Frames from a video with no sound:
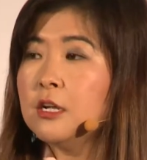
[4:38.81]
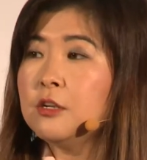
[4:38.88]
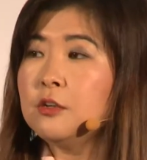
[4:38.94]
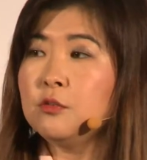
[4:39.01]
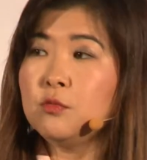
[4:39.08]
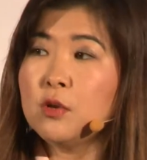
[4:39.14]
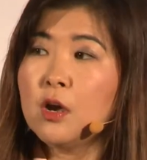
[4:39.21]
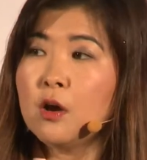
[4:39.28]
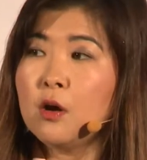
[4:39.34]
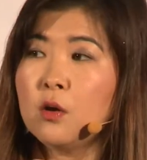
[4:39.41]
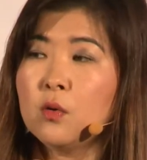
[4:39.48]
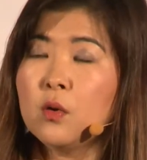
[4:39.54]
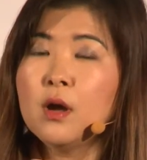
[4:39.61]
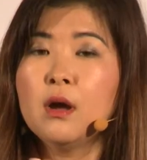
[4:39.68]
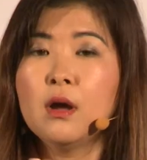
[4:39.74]
you
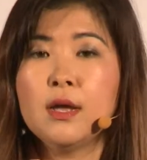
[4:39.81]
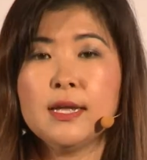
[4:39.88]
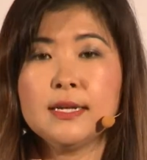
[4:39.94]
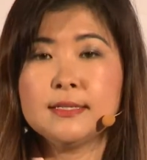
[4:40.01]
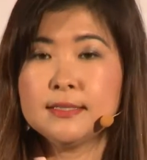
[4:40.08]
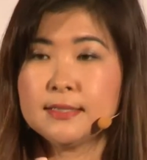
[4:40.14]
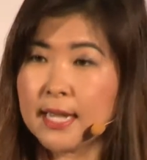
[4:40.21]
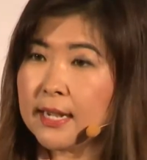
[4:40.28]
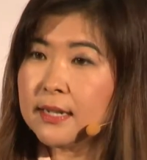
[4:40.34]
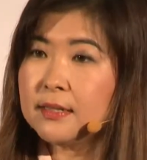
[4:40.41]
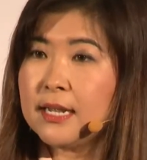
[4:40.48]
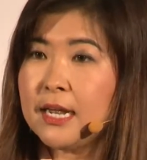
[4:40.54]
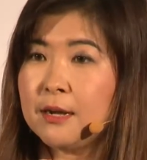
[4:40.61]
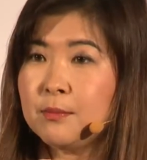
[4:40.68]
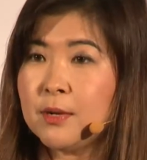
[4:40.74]
know exactly
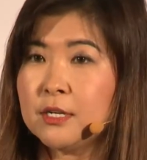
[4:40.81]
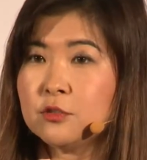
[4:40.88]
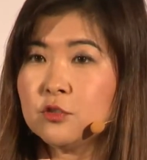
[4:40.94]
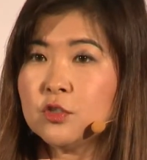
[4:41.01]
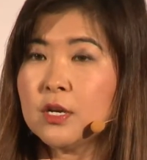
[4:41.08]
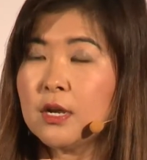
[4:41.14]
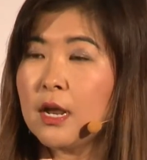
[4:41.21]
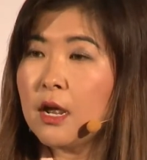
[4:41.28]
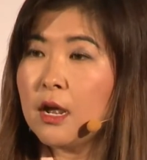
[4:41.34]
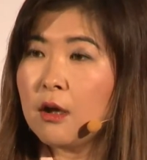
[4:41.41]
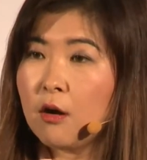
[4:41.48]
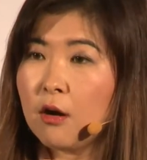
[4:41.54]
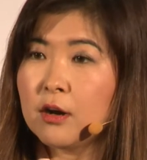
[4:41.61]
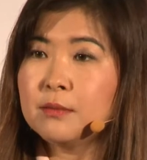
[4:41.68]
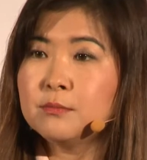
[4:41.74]
how much
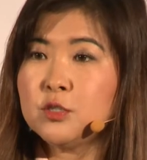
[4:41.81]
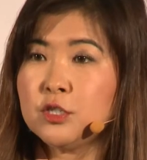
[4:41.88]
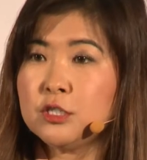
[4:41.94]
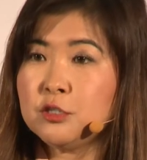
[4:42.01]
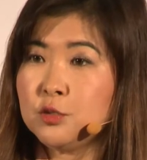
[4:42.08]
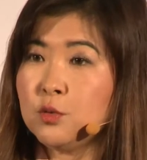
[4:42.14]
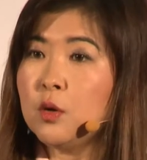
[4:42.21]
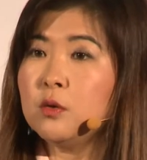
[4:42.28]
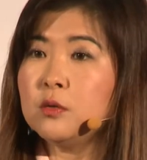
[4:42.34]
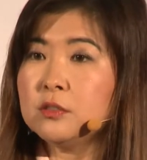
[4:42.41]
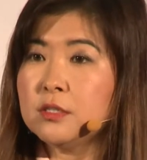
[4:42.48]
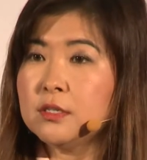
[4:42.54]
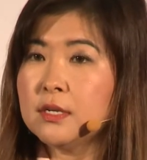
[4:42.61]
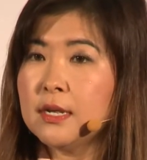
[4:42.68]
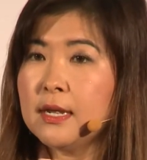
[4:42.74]
RMGs you hold.